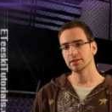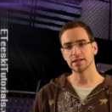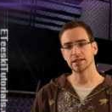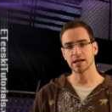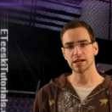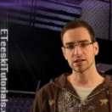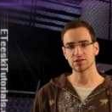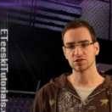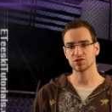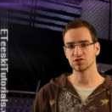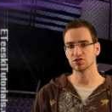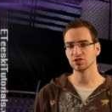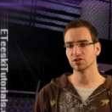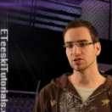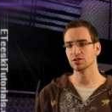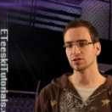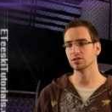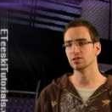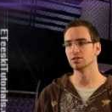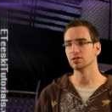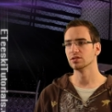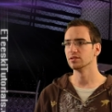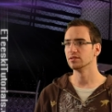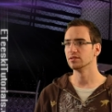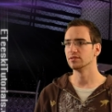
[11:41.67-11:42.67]

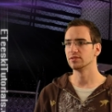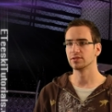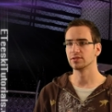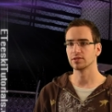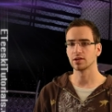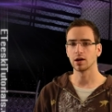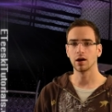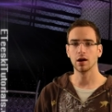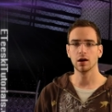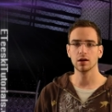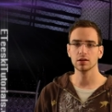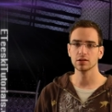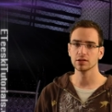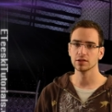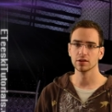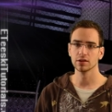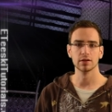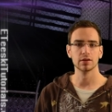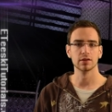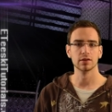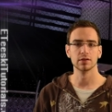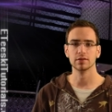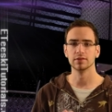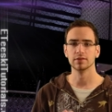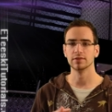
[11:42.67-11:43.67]
textures,
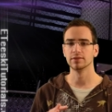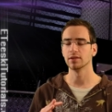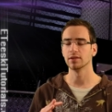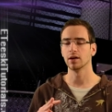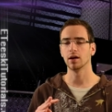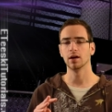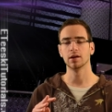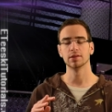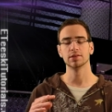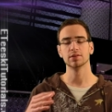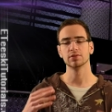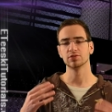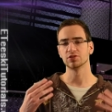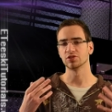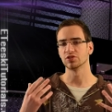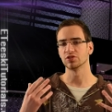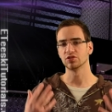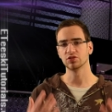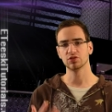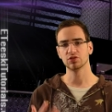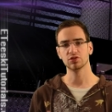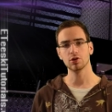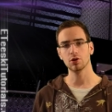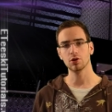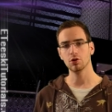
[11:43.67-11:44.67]
colors. Uh, there's
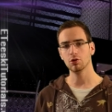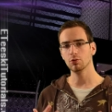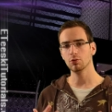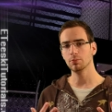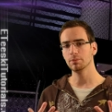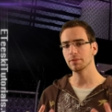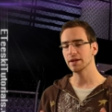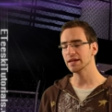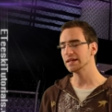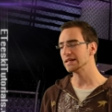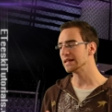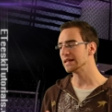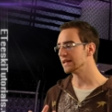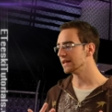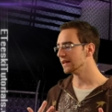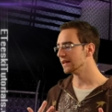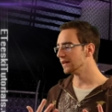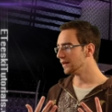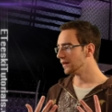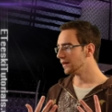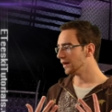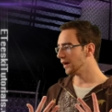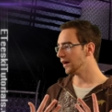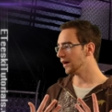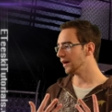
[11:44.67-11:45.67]
just so many
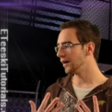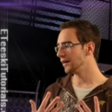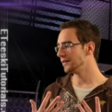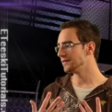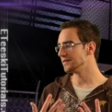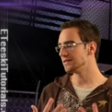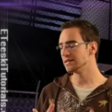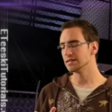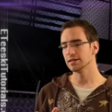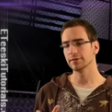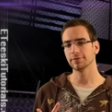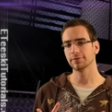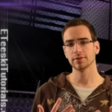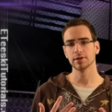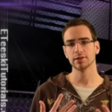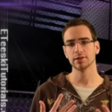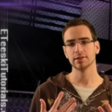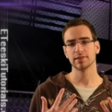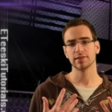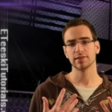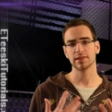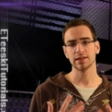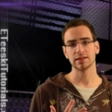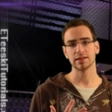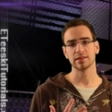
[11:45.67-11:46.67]
uh,
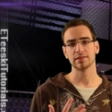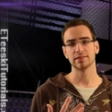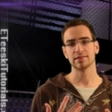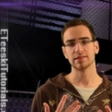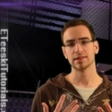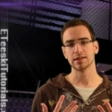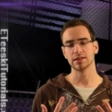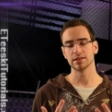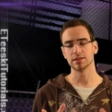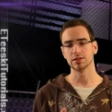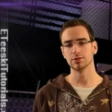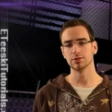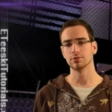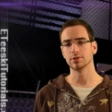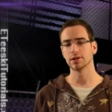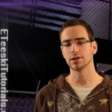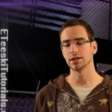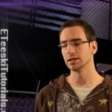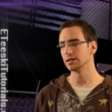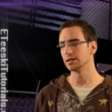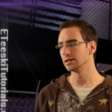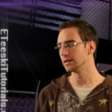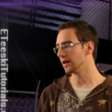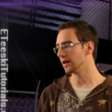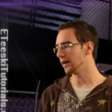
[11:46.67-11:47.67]
different things that you
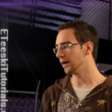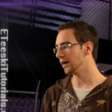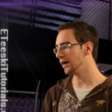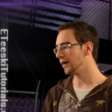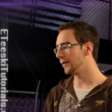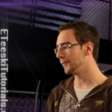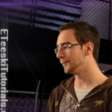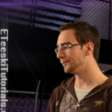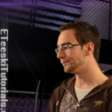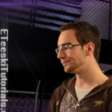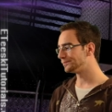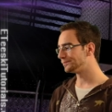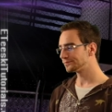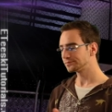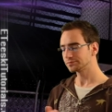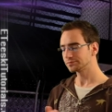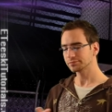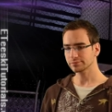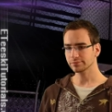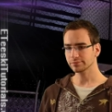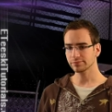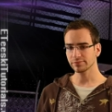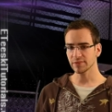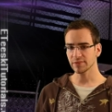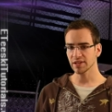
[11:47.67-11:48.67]
can um,
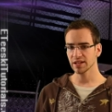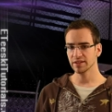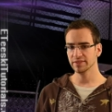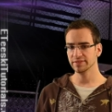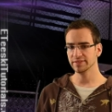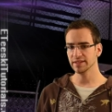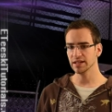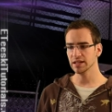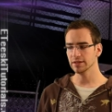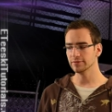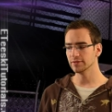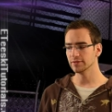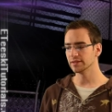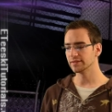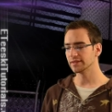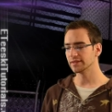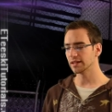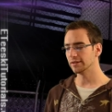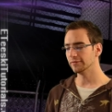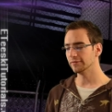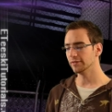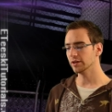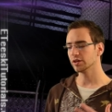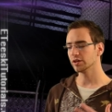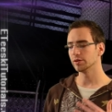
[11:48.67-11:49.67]
save
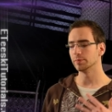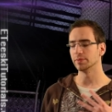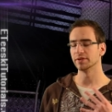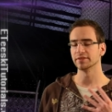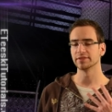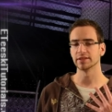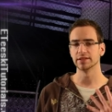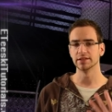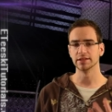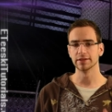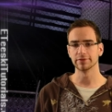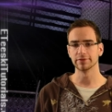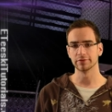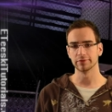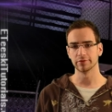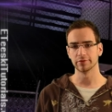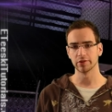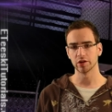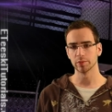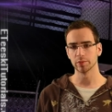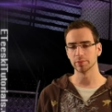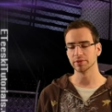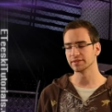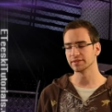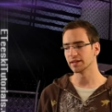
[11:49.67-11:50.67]
inside of variables and different
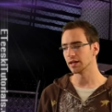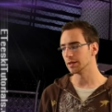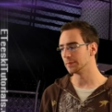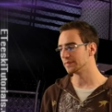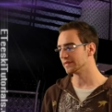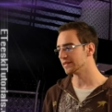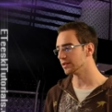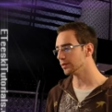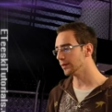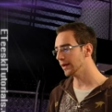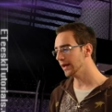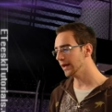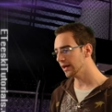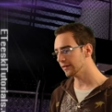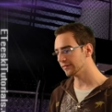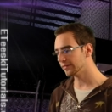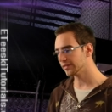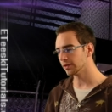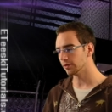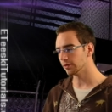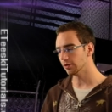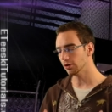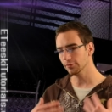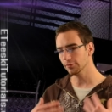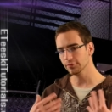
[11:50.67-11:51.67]
variable types that you have.
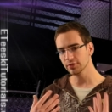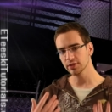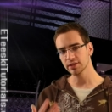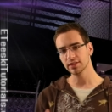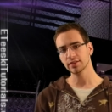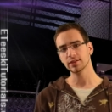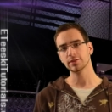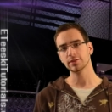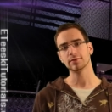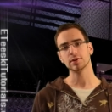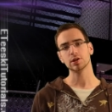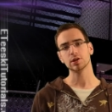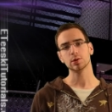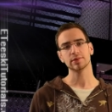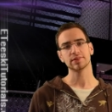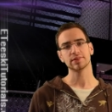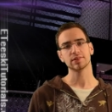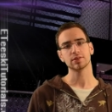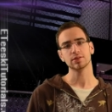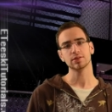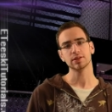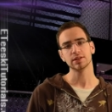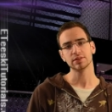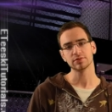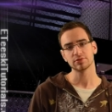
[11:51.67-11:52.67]
So hopefully this video was
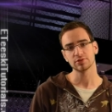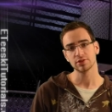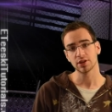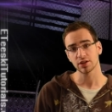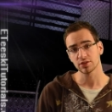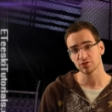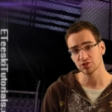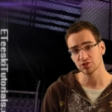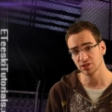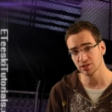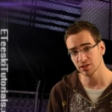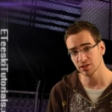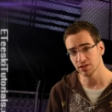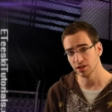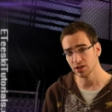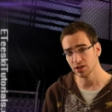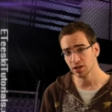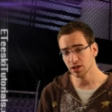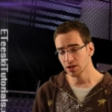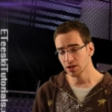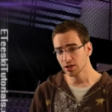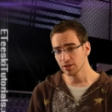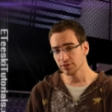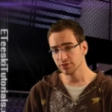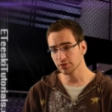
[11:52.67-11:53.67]
a good introduction.
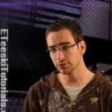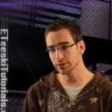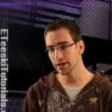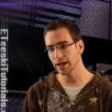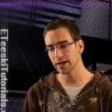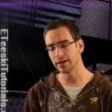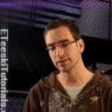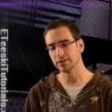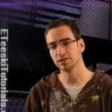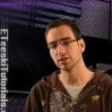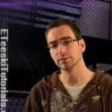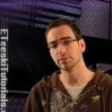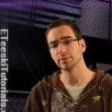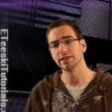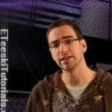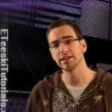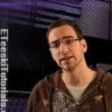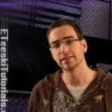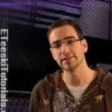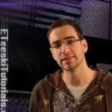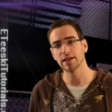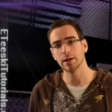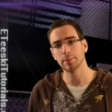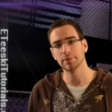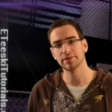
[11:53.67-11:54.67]
So yeah, until my
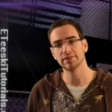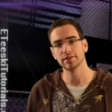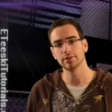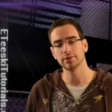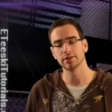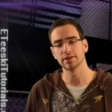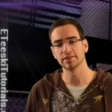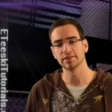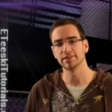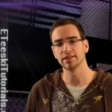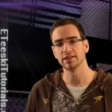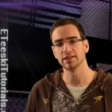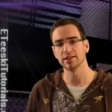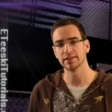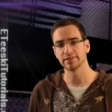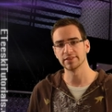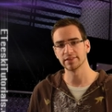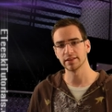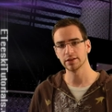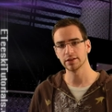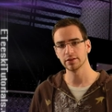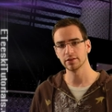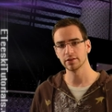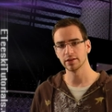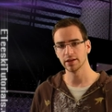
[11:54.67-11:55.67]
next episode, I'll see you guys
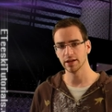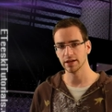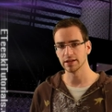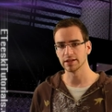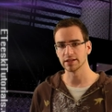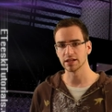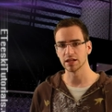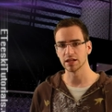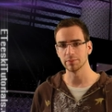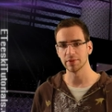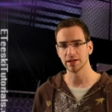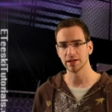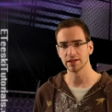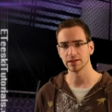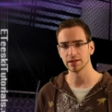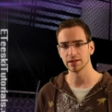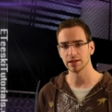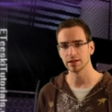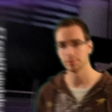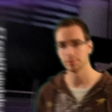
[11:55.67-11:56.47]
later and keep making